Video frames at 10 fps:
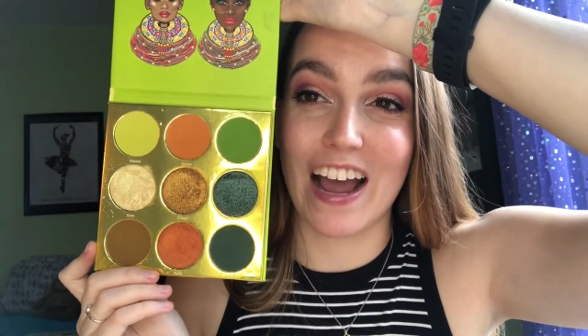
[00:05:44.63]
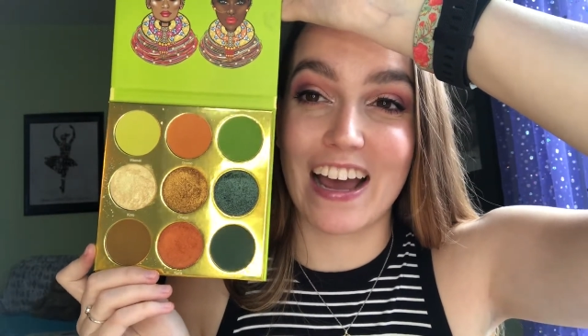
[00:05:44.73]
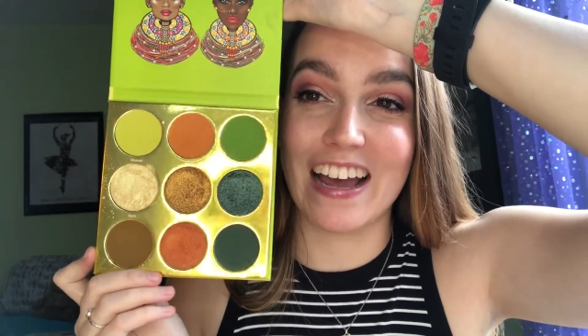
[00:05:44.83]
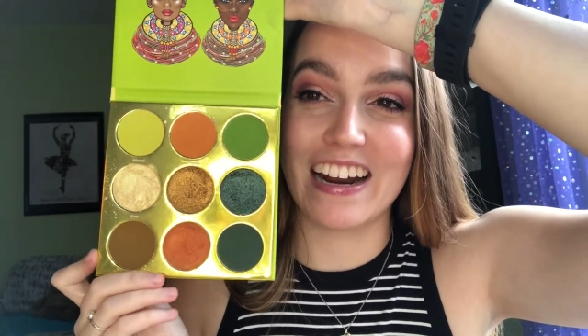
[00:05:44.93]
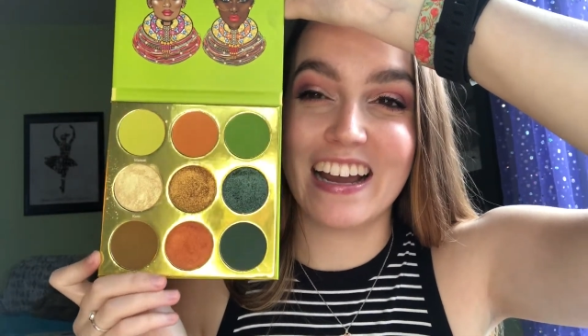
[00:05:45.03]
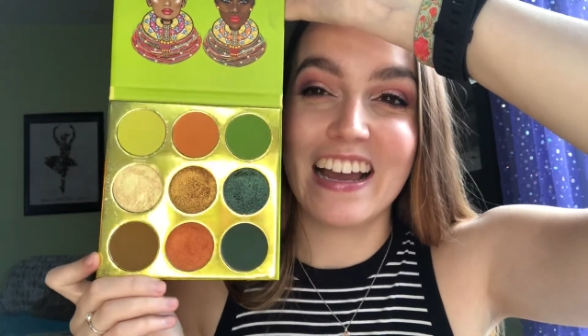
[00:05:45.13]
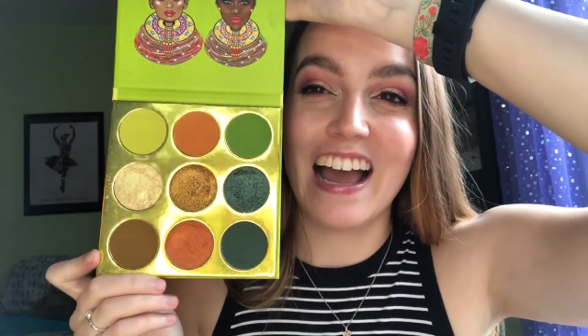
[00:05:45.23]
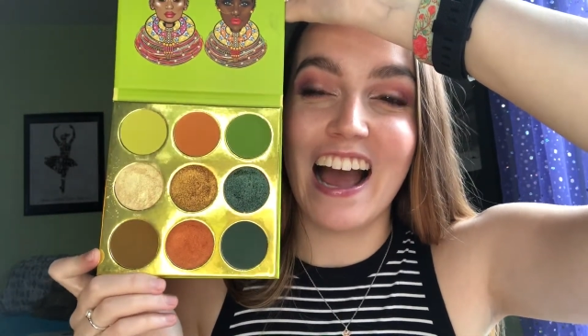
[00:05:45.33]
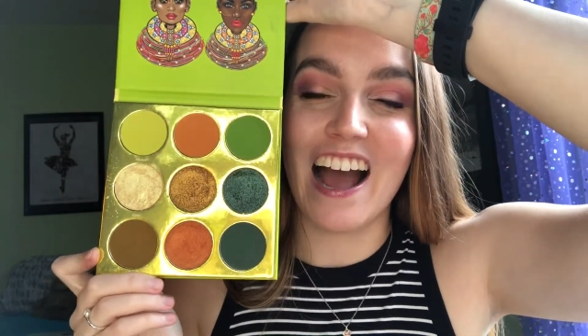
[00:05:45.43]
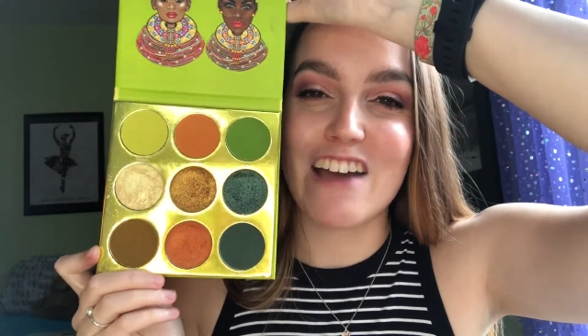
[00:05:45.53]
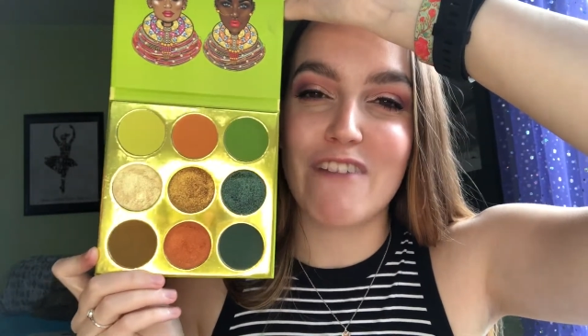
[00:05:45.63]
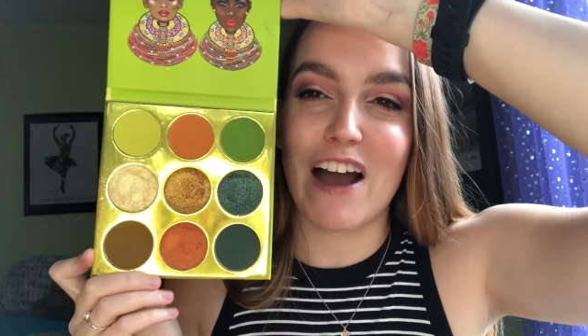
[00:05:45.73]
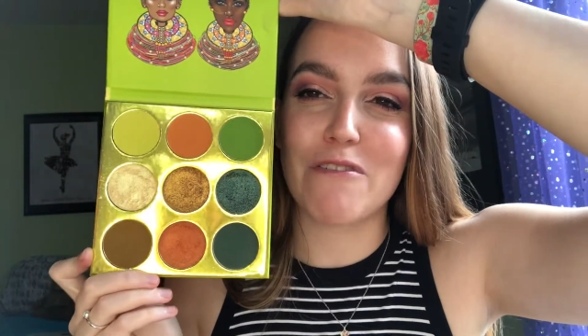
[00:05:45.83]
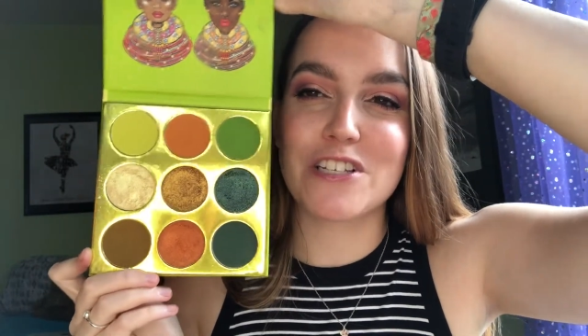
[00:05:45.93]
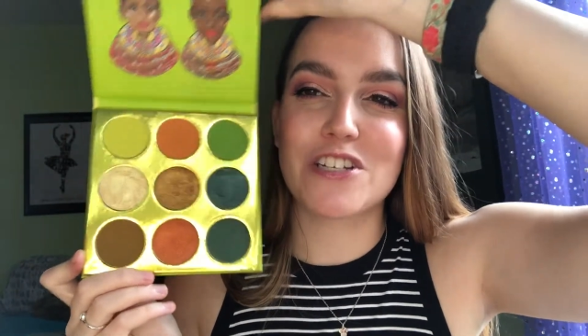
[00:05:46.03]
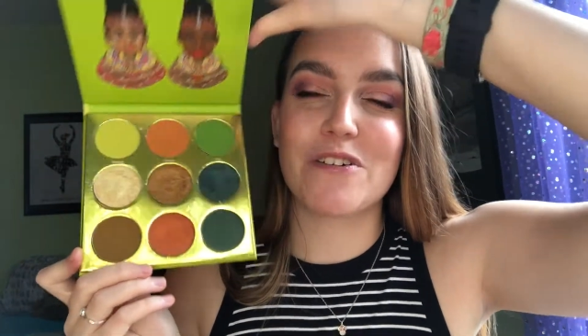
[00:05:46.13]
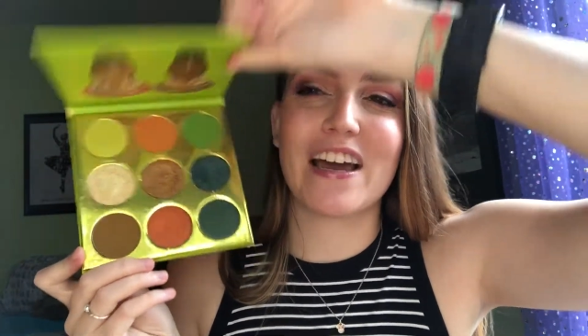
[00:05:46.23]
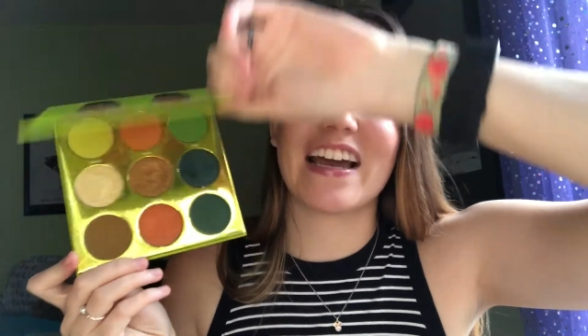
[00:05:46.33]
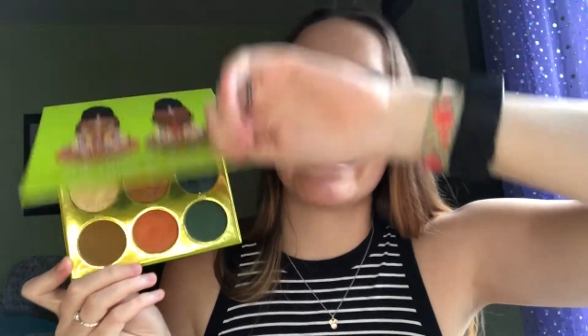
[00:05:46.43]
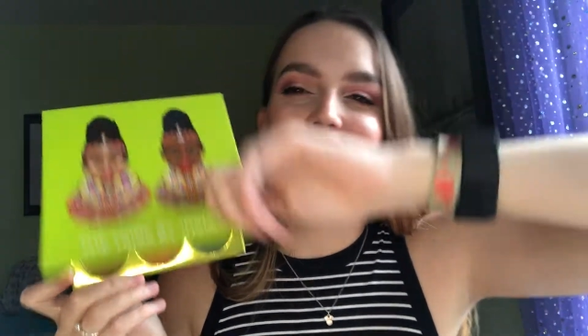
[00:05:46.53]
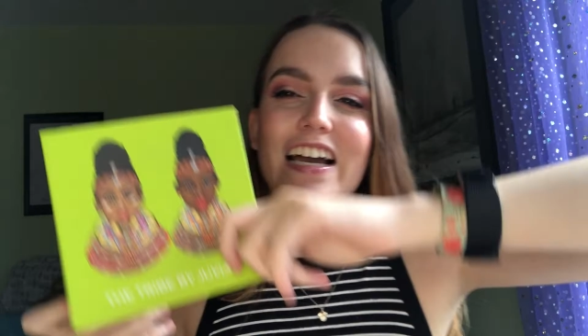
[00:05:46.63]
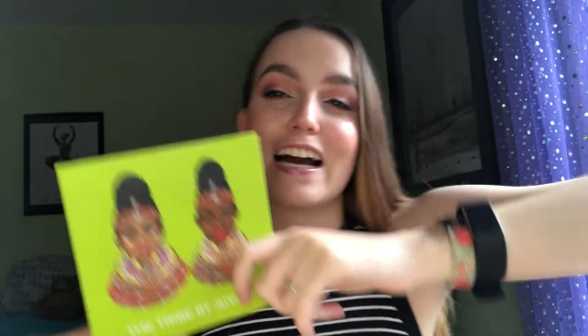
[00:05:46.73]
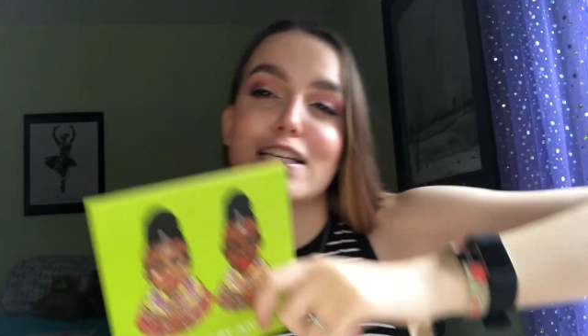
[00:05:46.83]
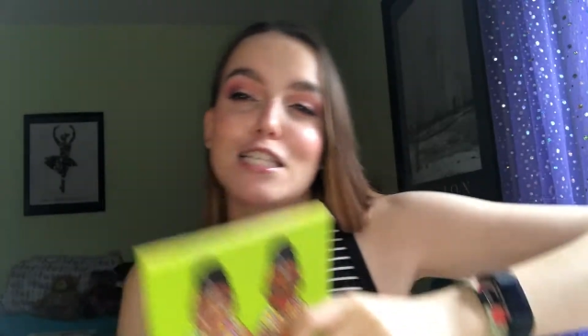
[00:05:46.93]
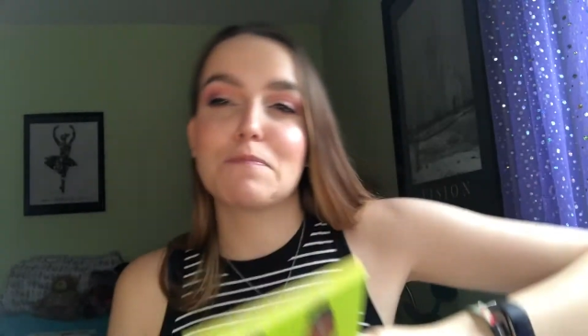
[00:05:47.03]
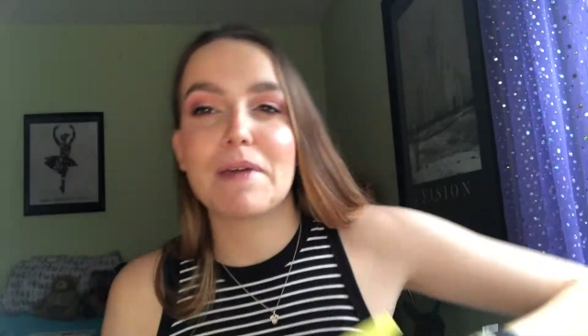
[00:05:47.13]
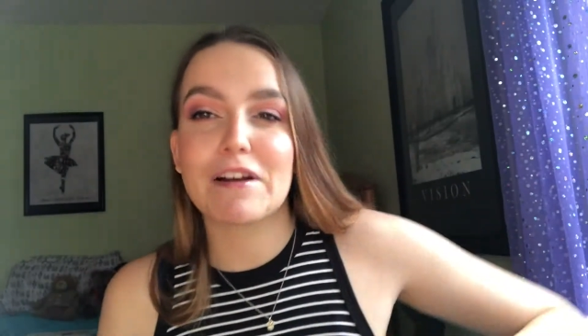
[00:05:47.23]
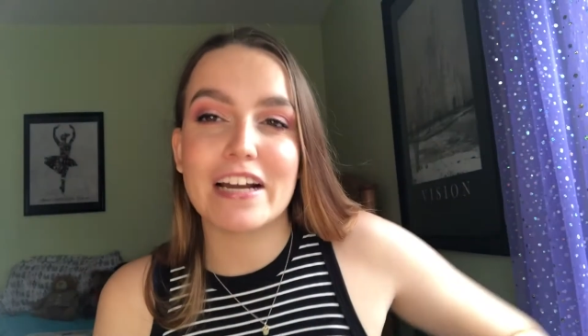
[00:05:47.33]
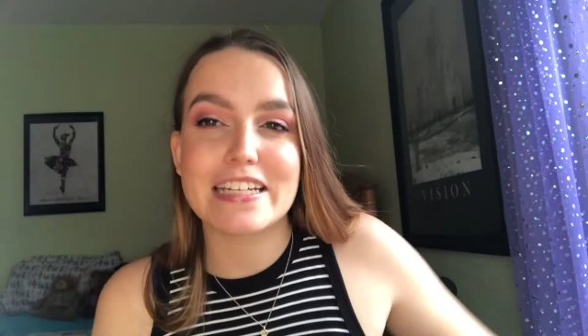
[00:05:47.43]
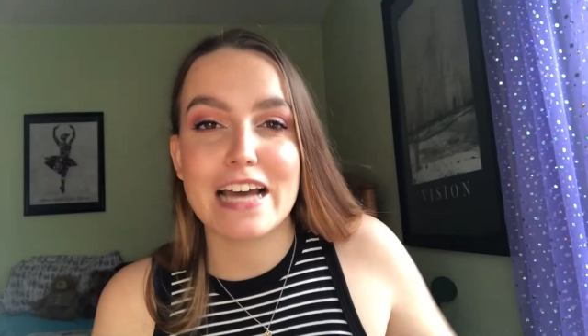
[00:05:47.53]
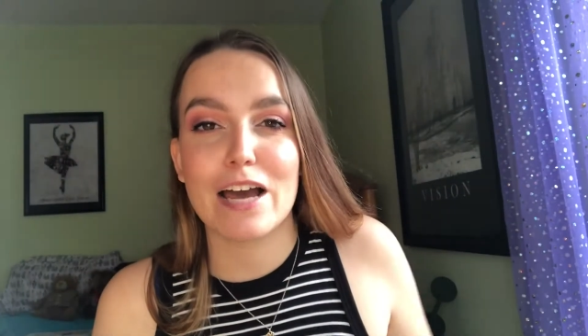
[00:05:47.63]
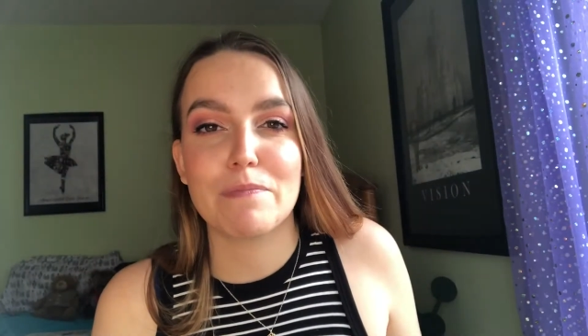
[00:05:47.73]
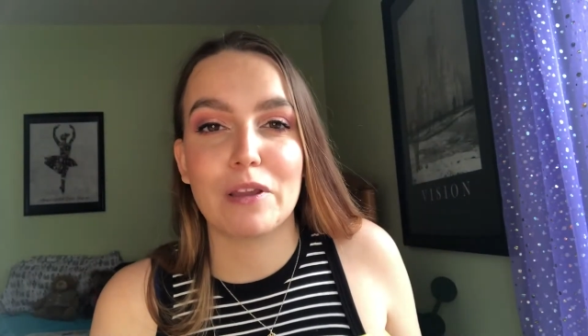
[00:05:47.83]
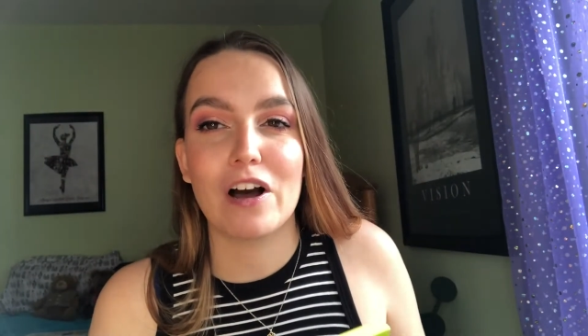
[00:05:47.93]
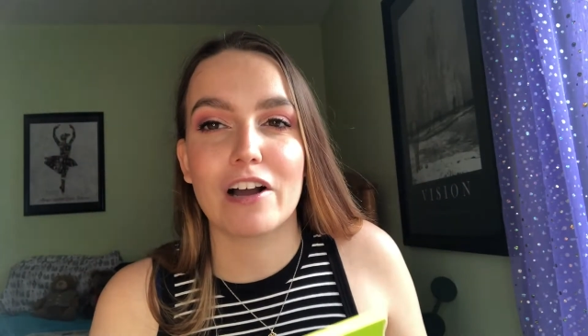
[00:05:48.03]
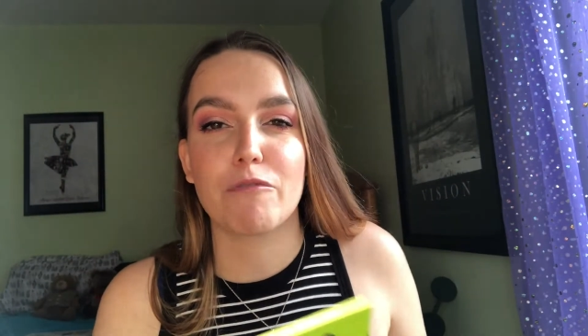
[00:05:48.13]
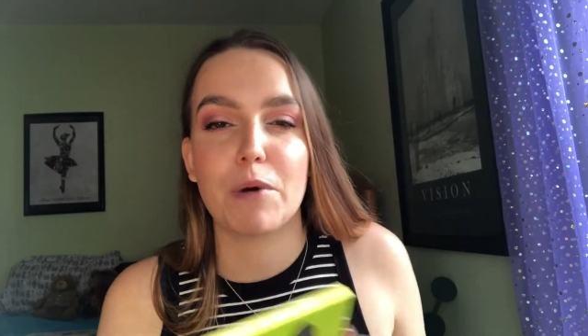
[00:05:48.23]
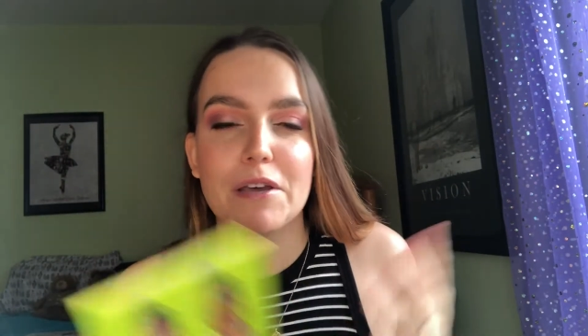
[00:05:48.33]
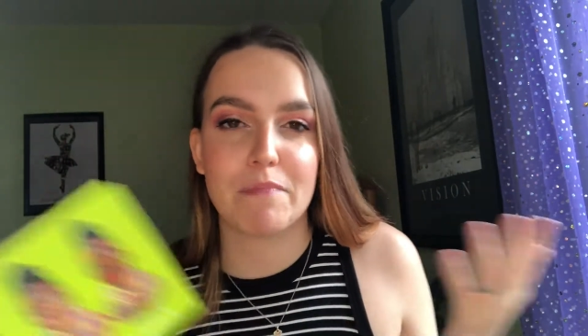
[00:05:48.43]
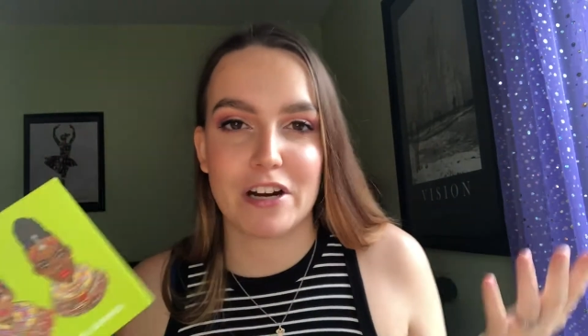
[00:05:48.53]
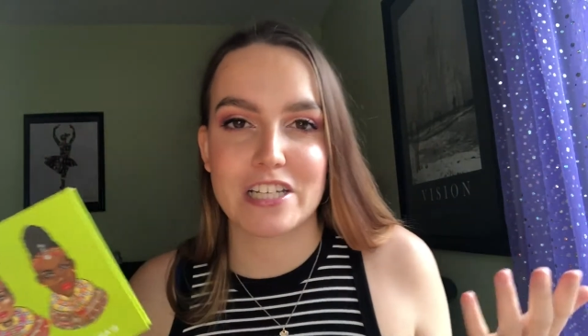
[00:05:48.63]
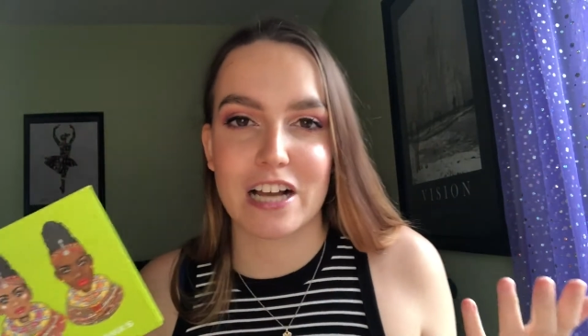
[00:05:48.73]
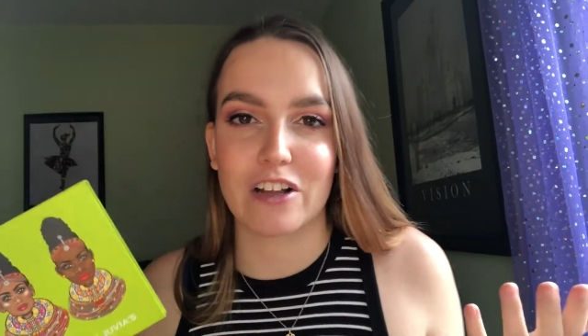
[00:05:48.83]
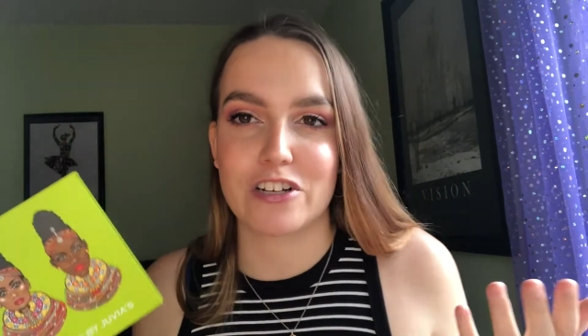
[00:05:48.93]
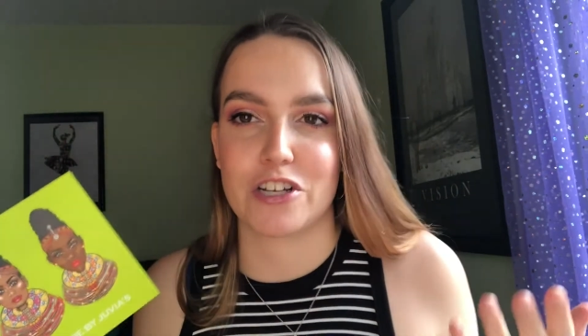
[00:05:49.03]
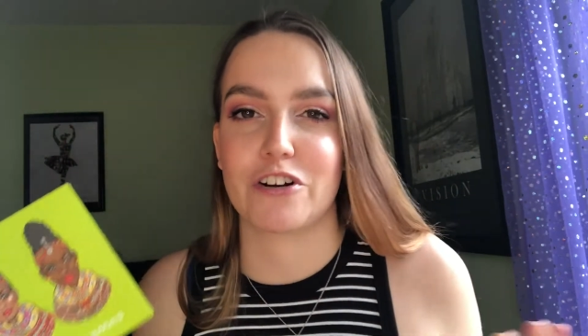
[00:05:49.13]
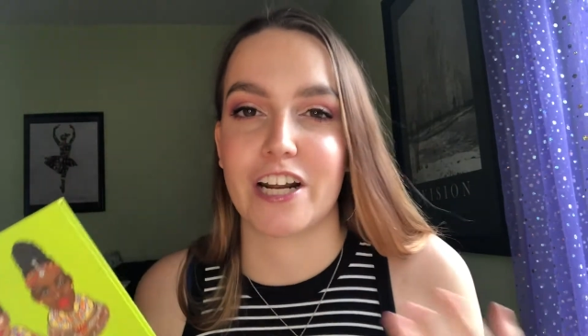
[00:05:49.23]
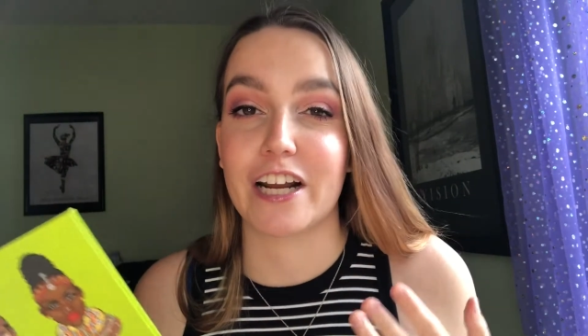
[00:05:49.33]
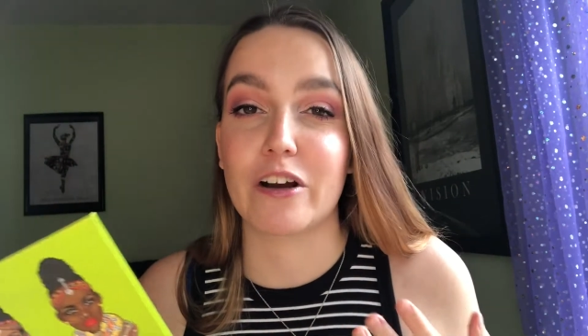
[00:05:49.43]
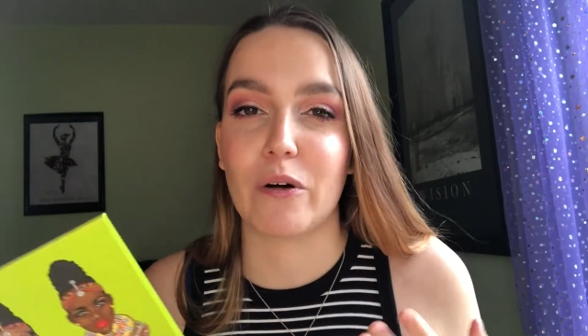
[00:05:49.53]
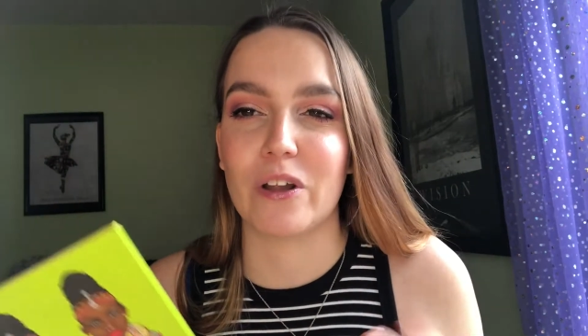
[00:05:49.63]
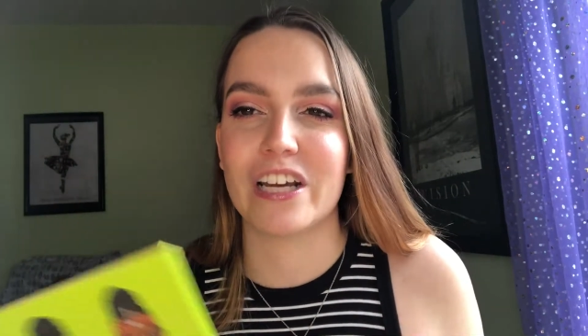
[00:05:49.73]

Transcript: And if I was doing like a spirit type look, William & Mary's colors are green and gold,